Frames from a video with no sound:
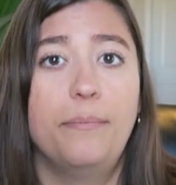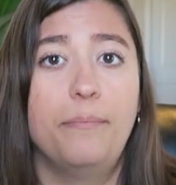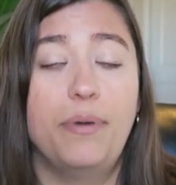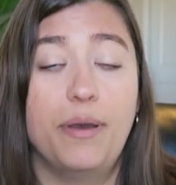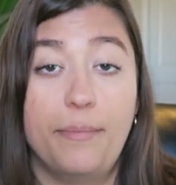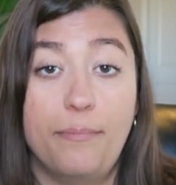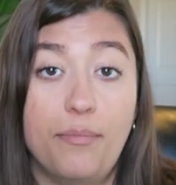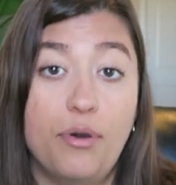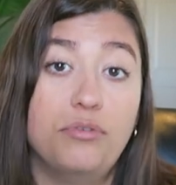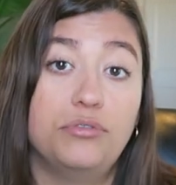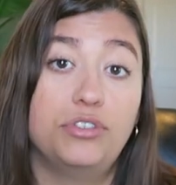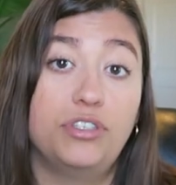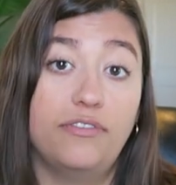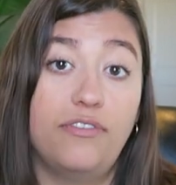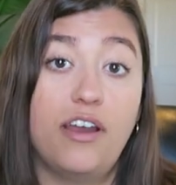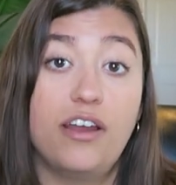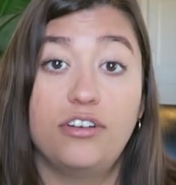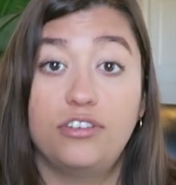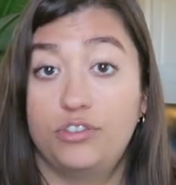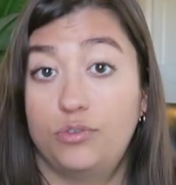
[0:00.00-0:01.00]
But most
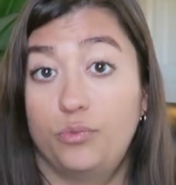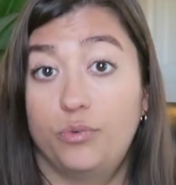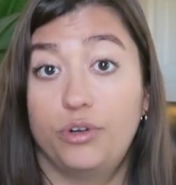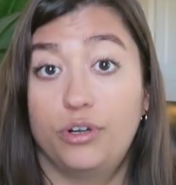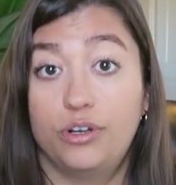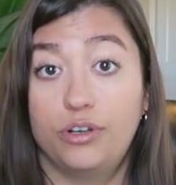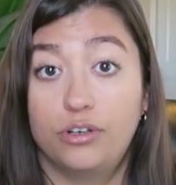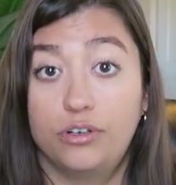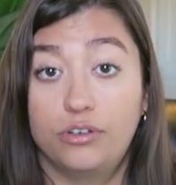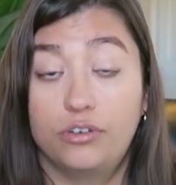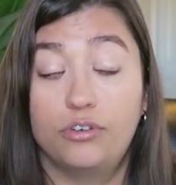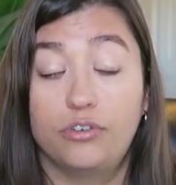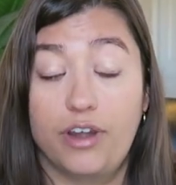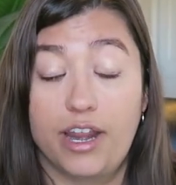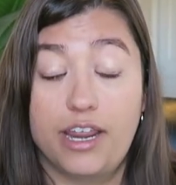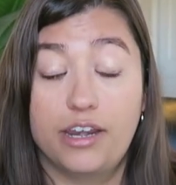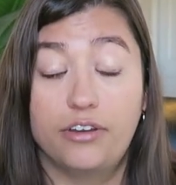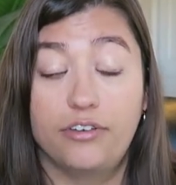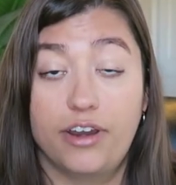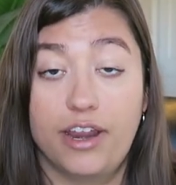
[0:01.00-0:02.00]
of ours were
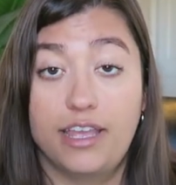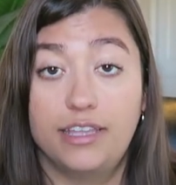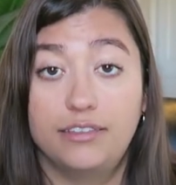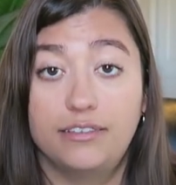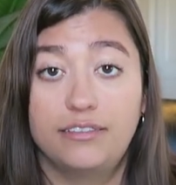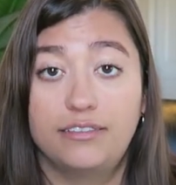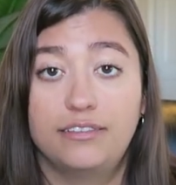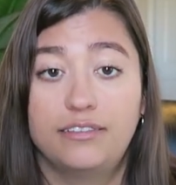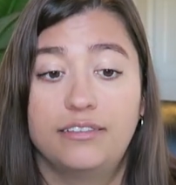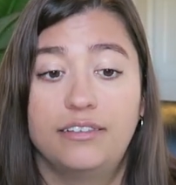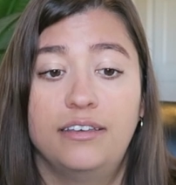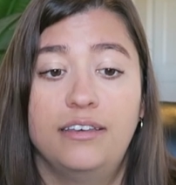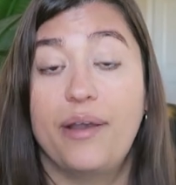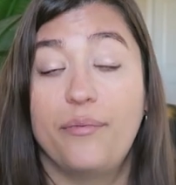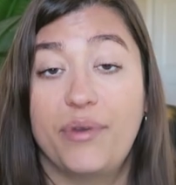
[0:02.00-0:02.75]
great grades.